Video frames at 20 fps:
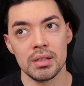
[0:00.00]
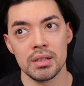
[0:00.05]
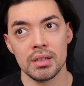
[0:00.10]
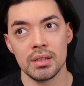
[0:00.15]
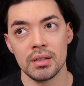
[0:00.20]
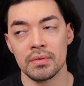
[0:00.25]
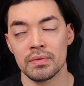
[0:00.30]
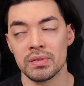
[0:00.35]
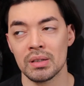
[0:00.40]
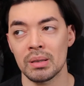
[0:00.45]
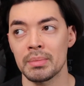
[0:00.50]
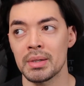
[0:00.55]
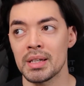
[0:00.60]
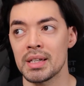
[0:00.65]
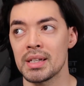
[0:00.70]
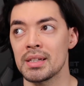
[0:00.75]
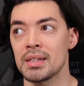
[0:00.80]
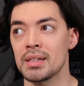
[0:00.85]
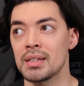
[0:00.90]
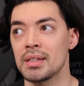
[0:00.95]
from
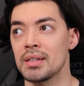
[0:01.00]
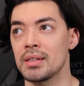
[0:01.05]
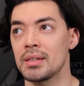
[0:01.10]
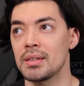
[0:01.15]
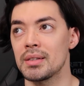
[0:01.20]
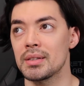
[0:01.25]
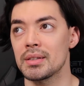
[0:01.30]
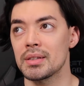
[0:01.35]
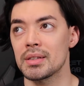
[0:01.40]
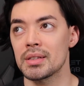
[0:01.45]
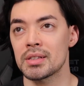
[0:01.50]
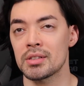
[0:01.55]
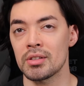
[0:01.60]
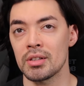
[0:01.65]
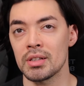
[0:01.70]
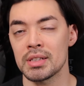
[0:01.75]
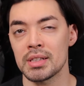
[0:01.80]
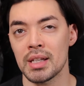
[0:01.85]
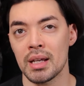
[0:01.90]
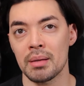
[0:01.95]
a
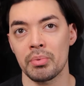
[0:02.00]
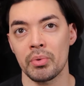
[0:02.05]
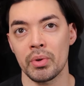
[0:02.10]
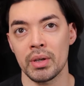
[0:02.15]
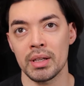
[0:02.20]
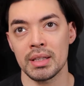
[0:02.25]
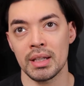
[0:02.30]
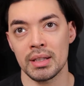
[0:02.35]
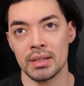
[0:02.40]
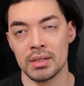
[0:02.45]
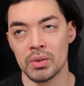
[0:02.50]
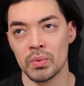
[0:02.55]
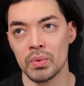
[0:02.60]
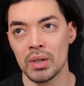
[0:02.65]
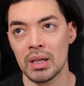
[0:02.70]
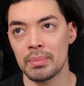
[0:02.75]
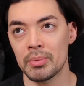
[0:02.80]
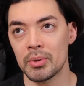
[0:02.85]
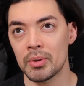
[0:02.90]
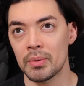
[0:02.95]
certain standpoint, that is
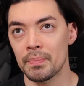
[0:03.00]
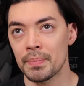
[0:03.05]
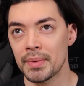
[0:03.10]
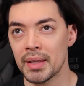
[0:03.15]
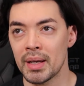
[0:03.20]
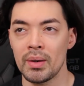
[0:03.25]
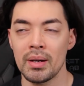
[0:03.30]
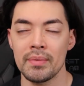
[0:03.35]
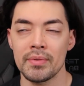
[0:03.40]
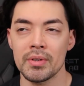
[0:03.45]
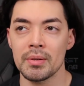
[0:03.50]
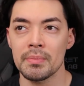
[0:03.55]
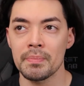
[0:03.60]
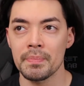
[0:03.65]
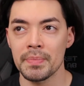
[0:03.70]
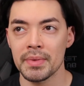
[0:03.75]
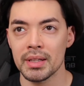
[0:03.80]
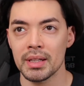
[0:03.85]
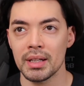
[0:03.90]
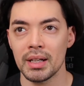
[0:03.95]
agreeable. However,
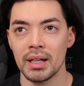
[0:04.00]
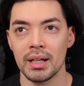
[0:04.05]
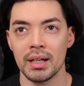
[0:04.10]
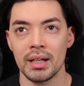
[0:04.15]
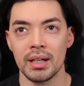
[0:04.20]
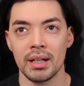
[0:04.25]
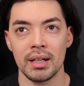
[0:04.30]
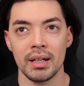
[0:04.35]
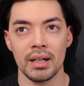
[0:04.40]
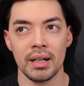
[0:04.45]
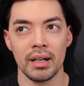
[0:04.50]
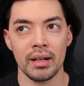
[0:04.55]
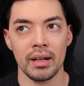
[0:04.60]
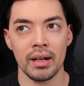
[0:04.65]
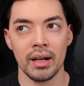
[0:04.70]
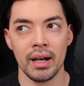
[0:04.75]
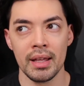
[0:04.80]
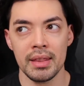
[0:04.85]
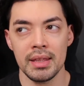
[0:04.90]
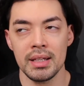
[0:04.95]

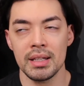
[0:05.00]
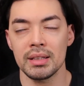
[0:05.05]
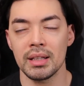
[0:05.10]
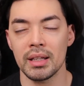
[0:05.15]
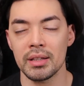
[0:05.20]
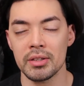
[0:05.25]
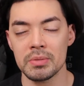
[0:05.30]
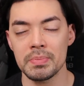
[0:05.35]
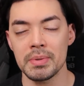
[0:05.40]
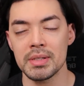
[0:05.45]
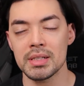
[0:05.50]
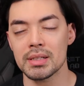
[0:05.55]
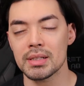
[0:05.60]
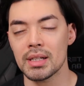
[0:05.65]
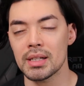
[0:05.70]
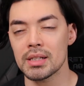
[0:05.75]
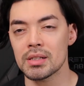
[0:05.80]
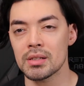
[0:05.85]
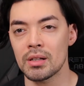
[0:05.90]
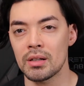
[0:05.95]
I think a lot of those pieces I
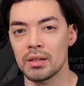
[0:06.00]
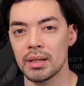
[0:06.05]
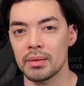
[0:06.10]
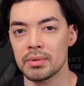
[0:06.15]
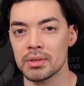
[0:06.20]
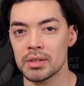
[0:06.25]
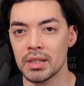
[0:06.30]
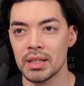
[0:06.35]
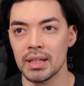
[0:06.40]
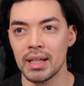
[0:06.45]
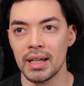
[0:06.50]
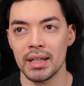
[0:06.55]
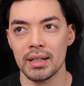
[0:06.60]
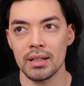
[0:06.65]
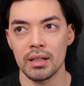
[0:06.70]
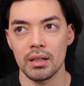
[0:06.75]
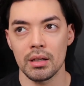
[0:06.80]
saw that I was looking at,